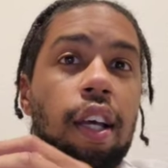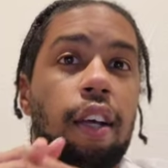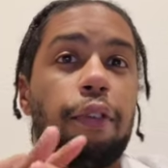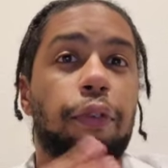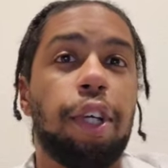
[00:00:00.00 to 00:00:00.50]

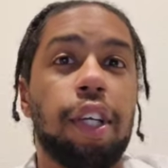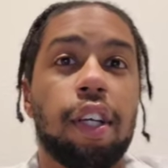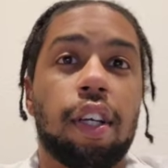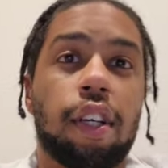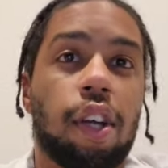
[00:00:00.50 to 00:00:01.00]

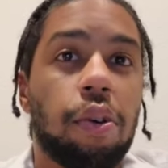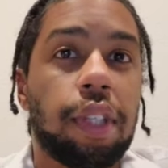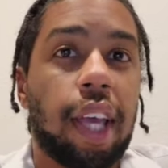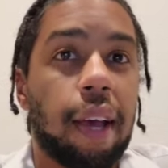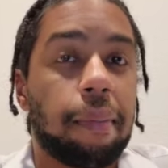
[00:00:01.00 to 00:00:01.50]

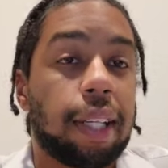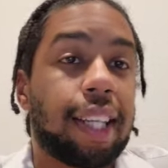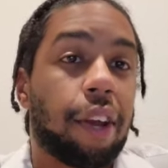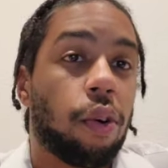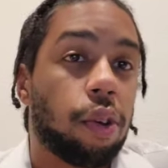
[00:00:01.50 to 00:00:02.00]

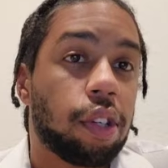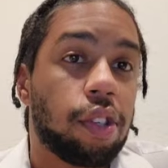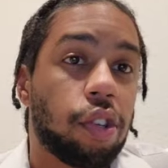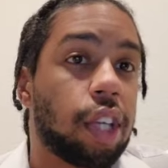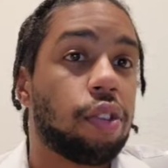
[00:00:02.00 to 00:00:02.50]
freecodecamp.org,
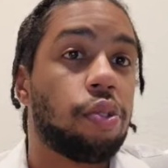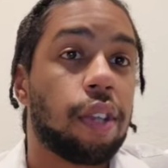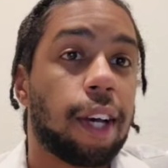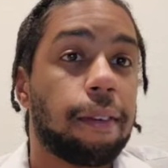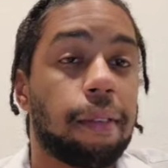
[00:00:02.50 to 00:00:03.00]
so you can do
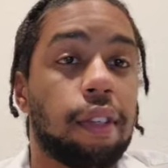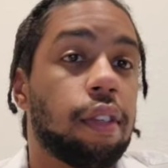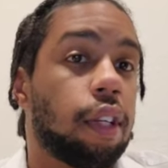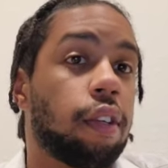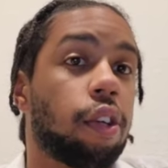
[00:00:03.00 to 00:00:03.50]
that
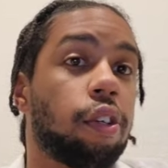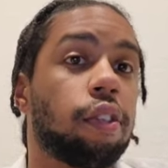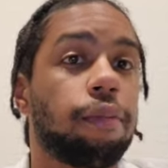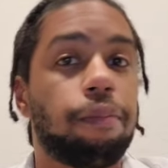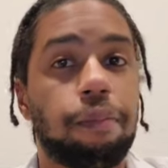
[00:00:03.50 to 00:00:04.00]
and learn.